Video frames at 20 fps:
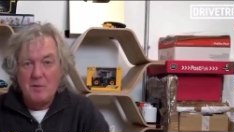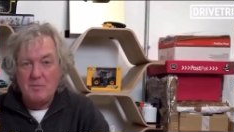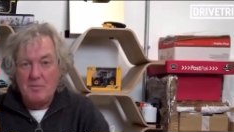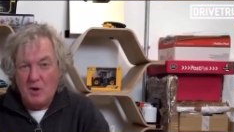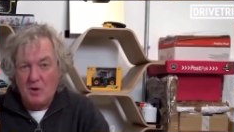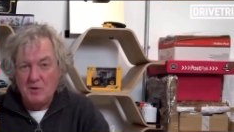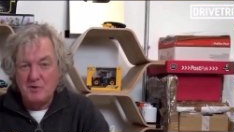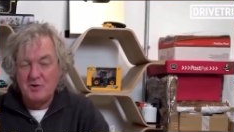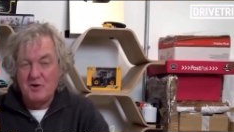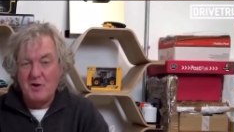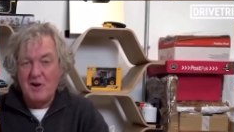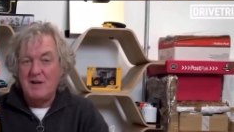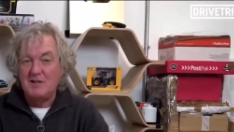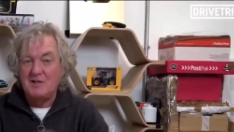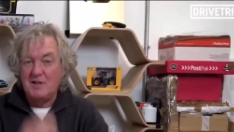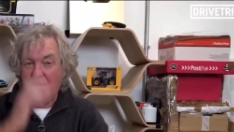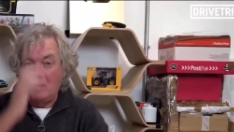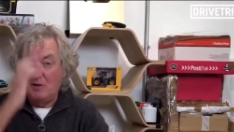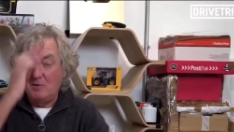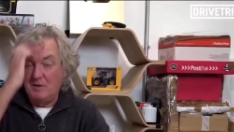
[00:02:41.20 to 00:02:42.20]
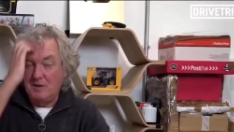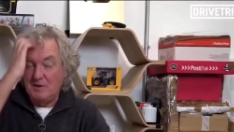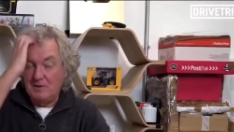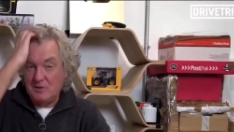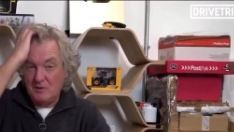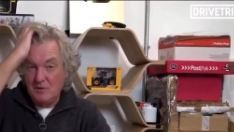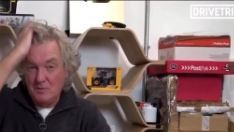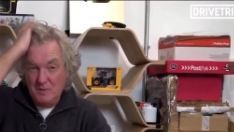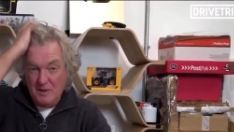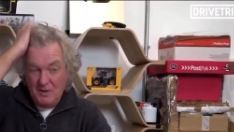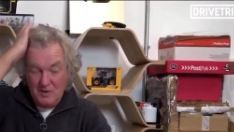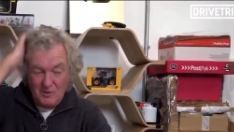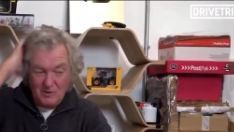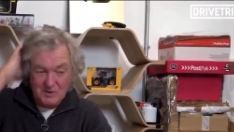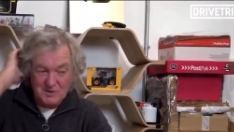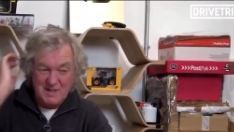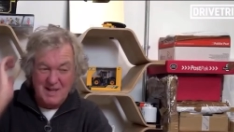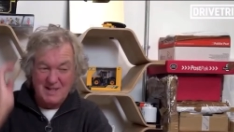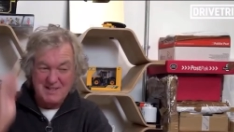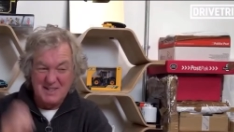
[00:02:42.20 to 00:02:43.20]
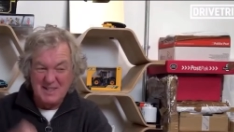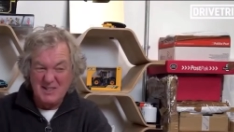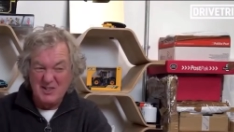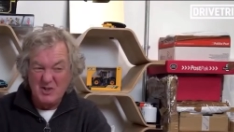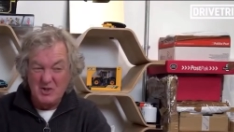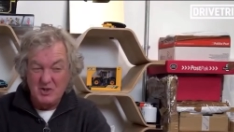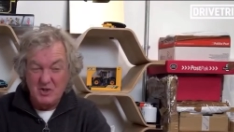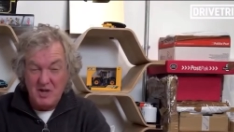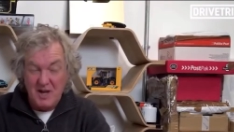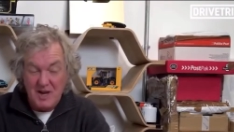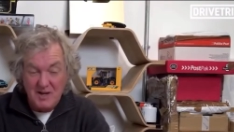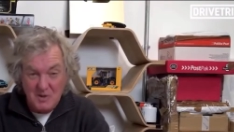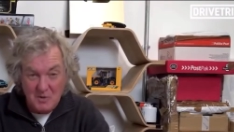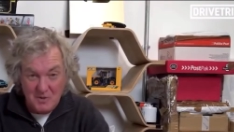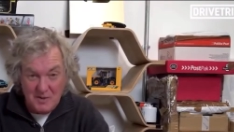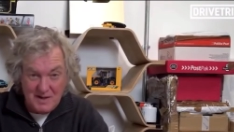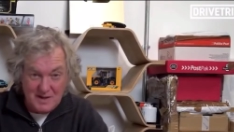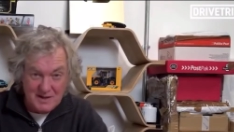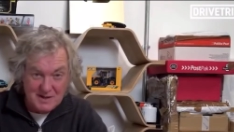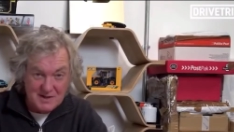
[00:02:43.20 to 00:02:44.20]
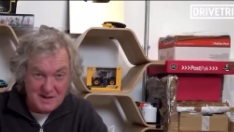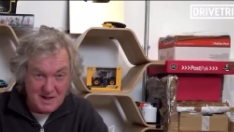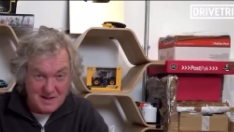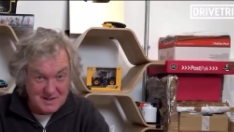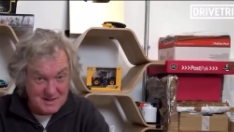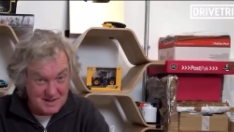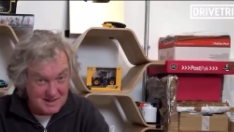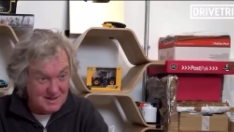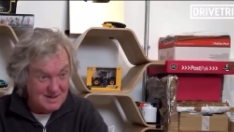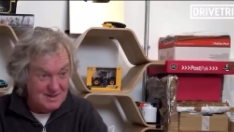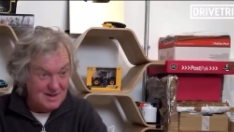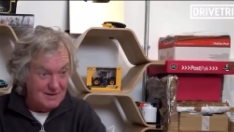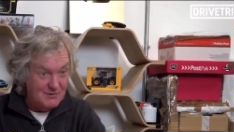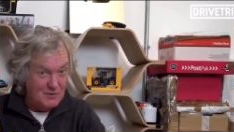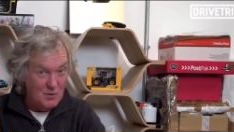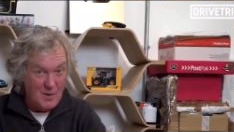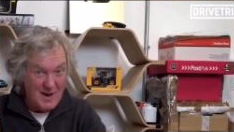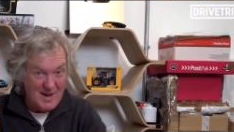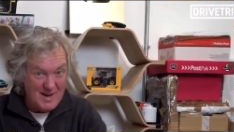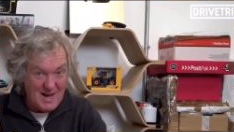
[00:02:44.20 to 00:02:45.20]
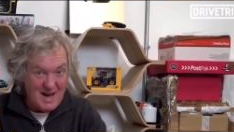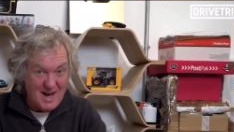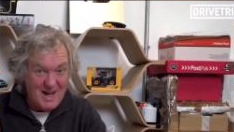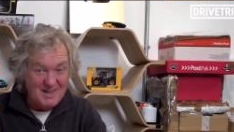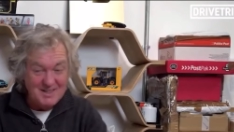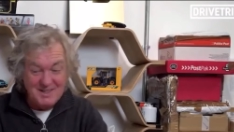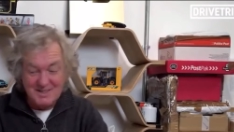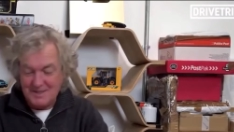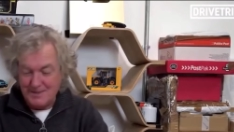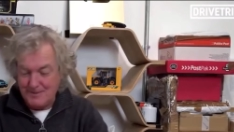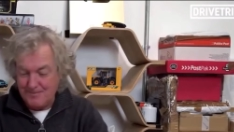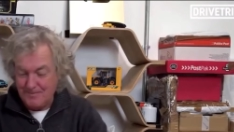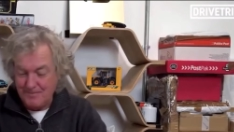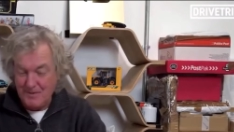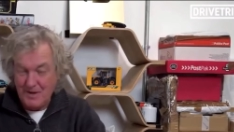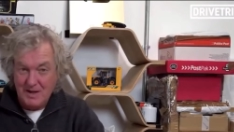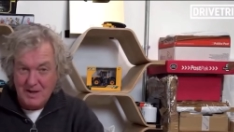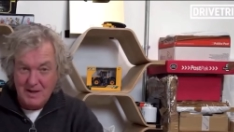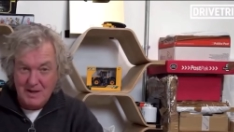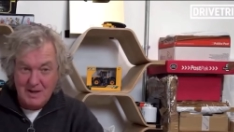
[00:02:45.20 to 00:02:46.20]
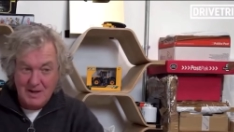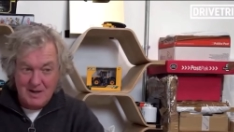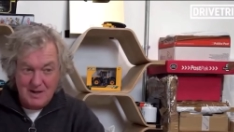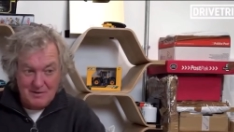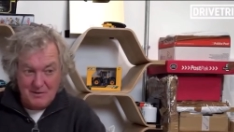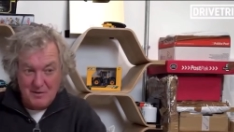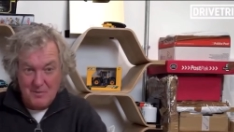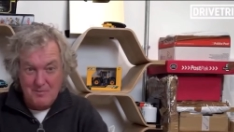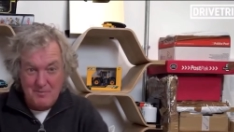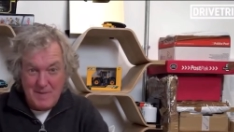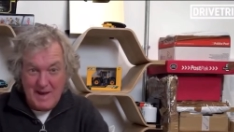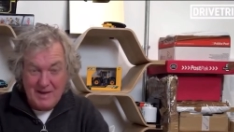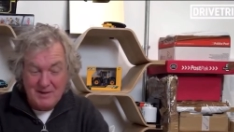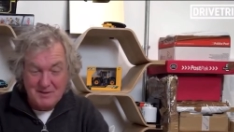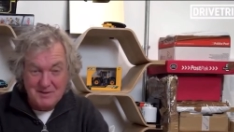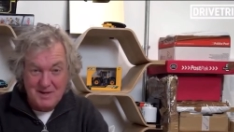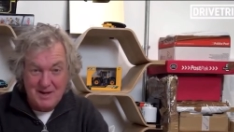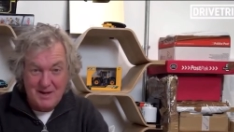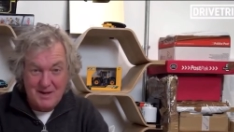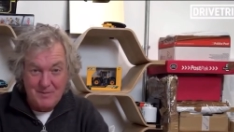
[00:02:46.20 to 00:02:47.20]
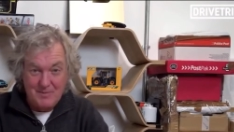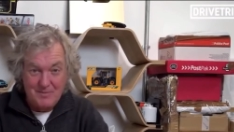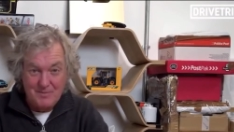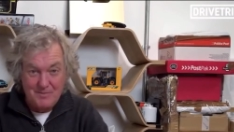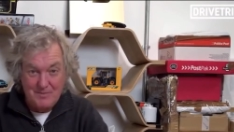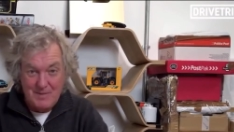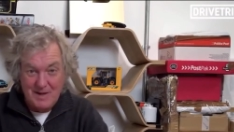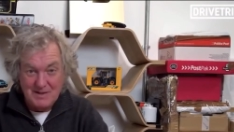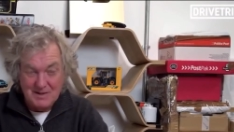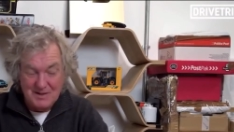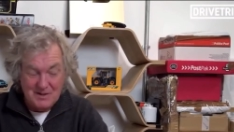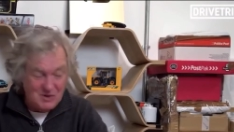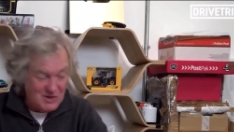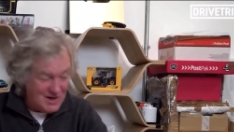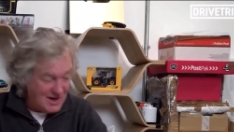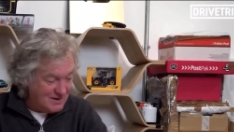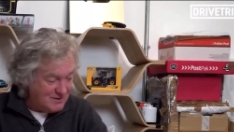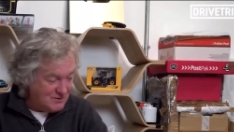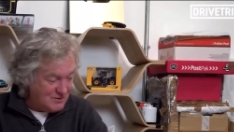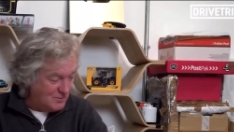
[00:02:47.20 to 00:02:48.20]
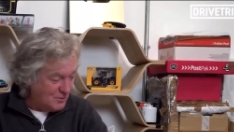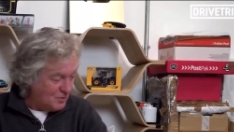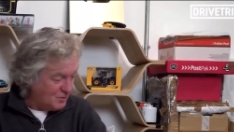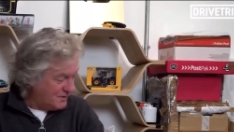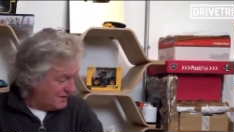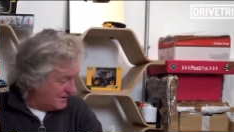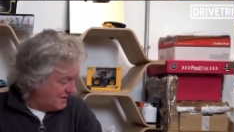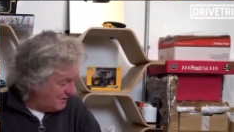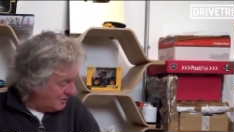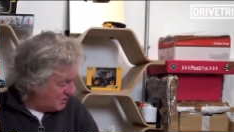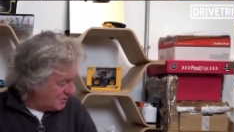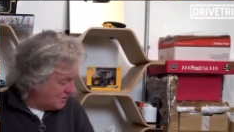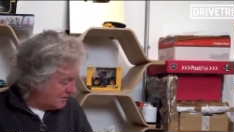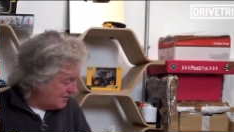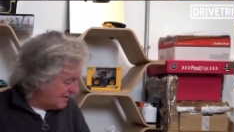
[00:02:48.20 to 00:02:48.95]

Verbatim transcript: Posh Crash Helmet could be yours. That's a genuine exciting giveaway item from Mail Time. Makes a change from all the usual